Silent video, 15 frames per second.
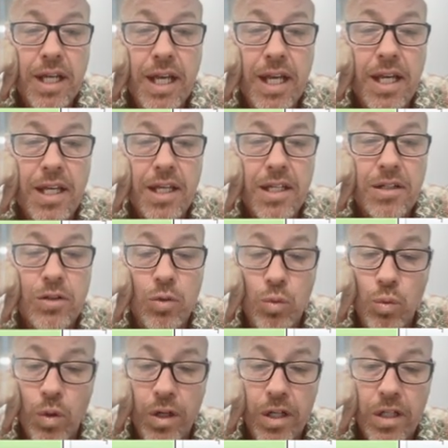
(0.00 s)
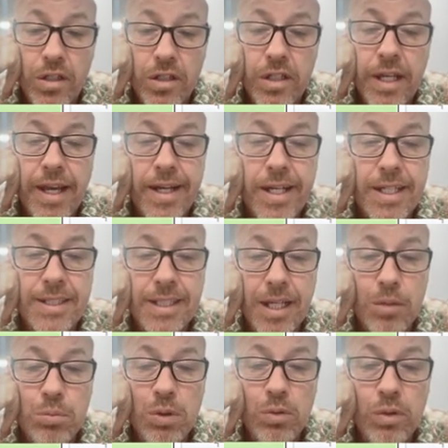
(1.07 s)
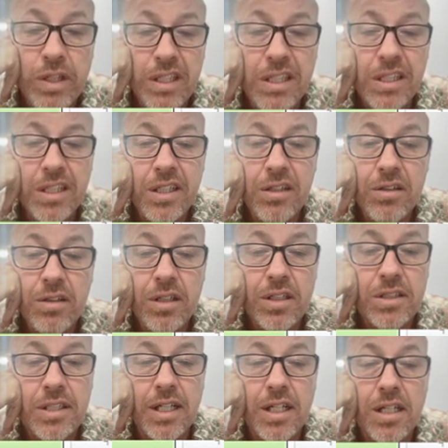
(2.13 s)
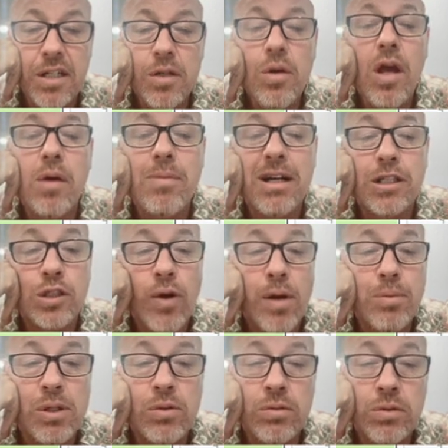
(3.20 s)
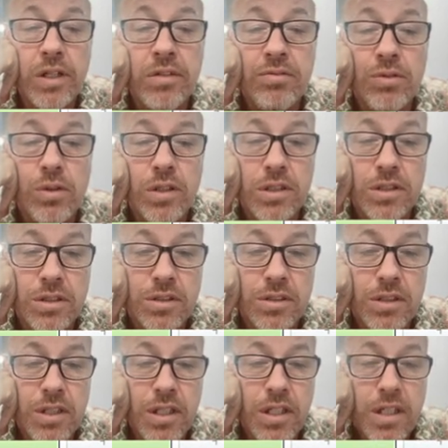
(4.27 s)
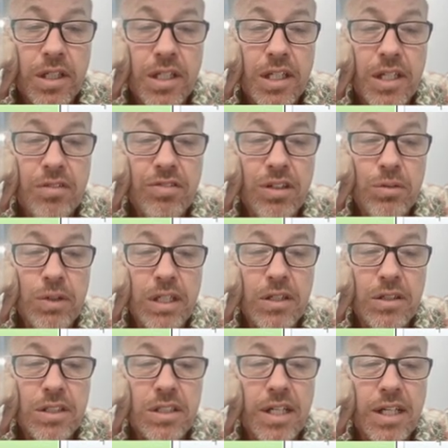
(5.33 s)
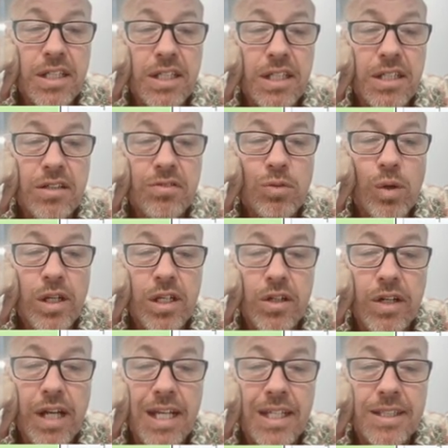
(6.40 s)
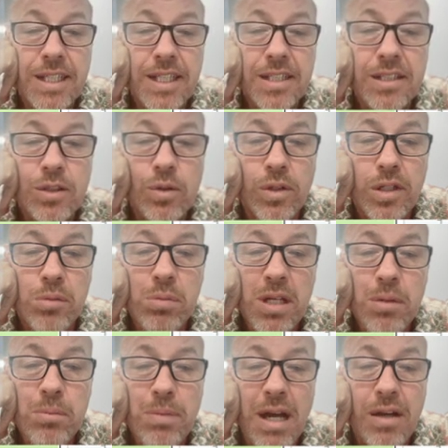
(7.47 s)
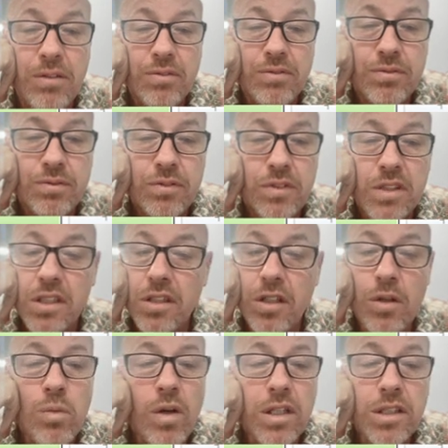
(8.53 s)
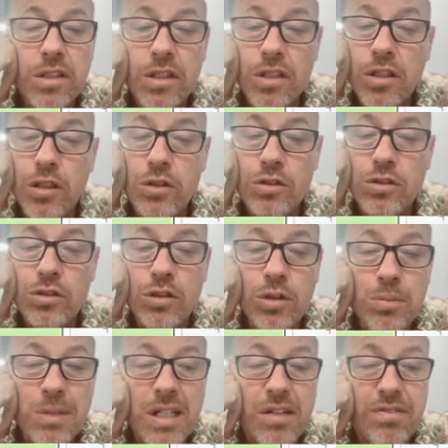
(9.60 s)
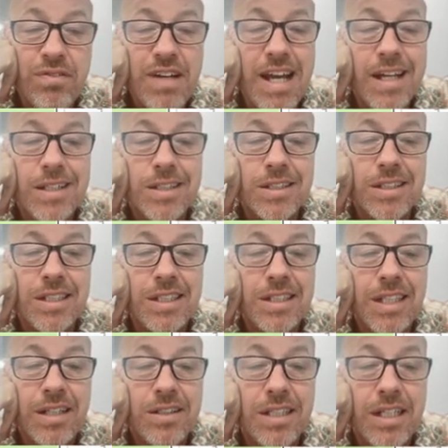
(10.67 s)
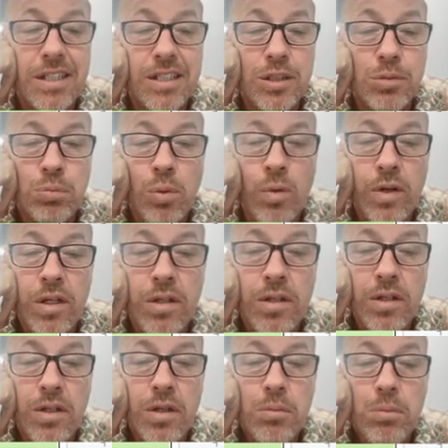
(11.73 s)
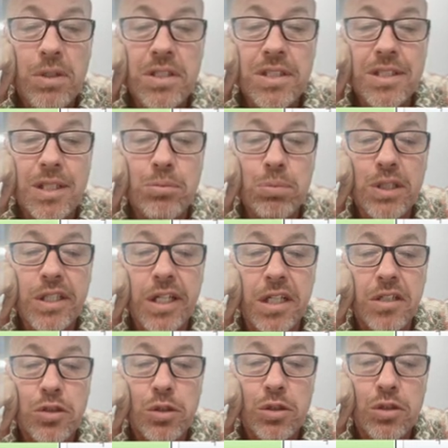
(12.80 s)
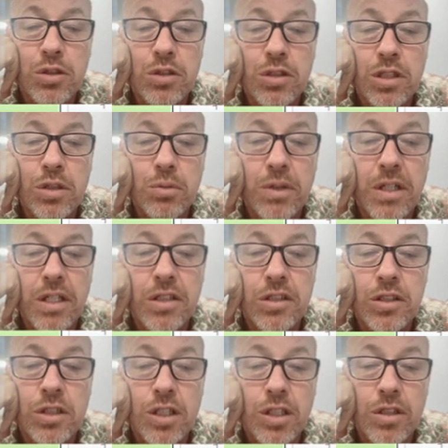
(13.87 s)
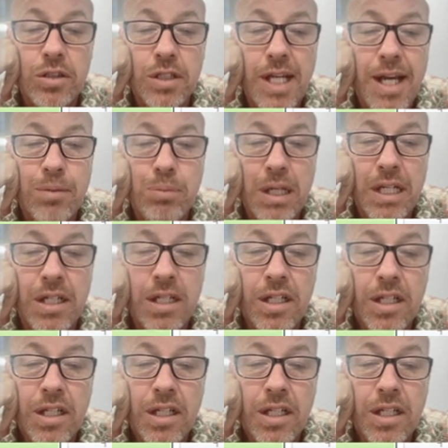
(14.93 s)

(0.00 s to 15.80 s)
And we're going to look at an example really here in a second here about tropical rainforests. Give your readers an idea of what your essay is going to be about. You don't want to include too many facts and details at this point, but simply introduce the readers to your topic.